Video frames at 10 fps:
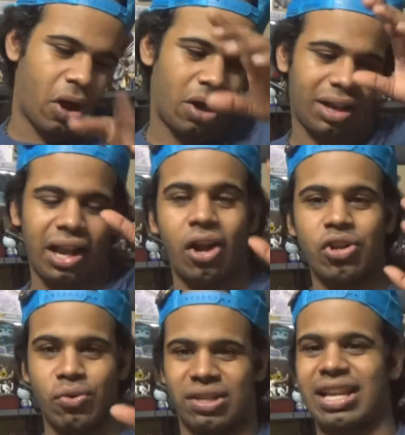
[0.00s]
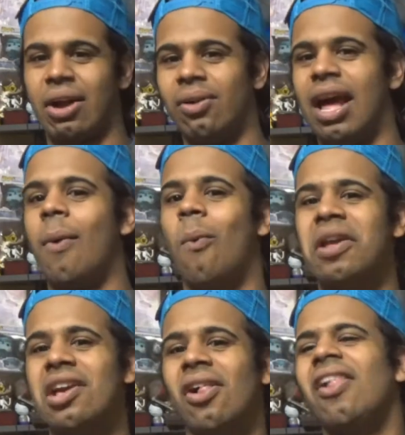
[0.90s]
on like a unicycle like
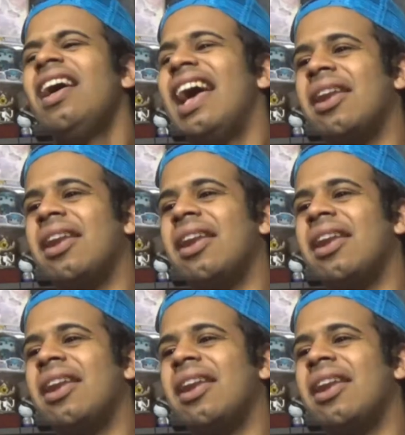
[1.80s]
wheel,